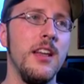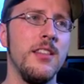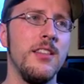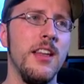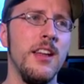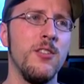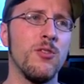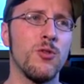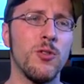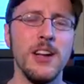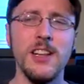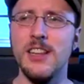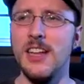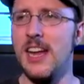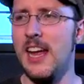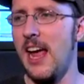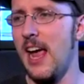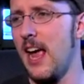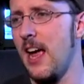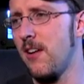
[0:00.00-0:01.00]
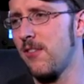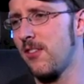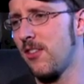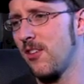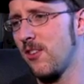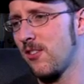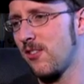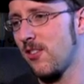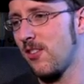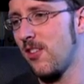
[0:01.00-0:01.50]
they really have
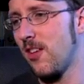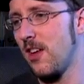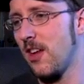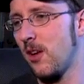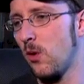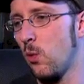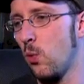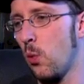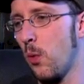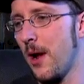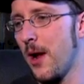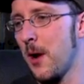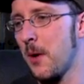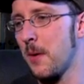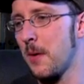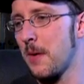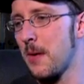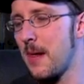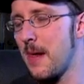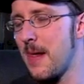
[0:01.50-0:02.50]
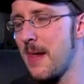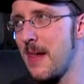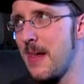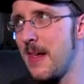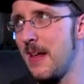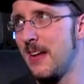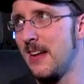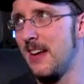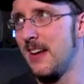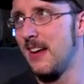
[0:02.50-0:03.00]
this thing where
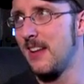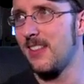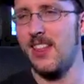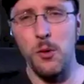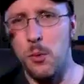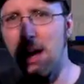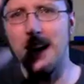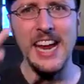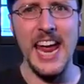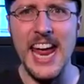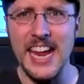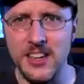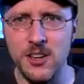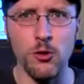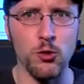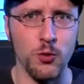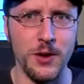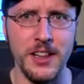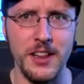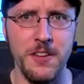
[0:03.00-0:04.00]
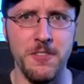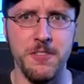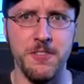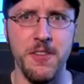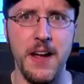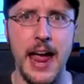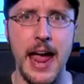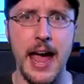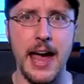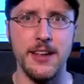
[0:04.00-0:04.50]
they want to end it really
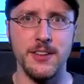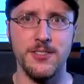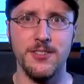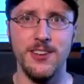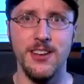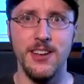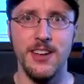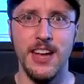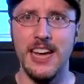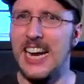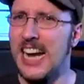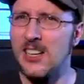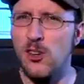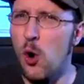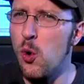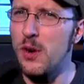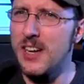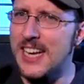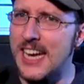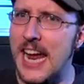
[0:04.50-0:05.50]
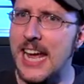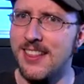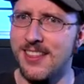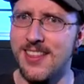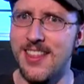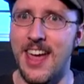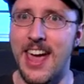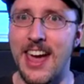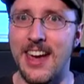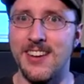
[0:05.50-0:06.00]
fast, and I don't
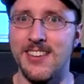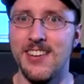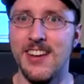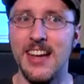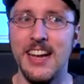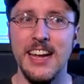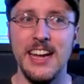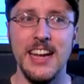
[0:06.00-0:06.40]
get that.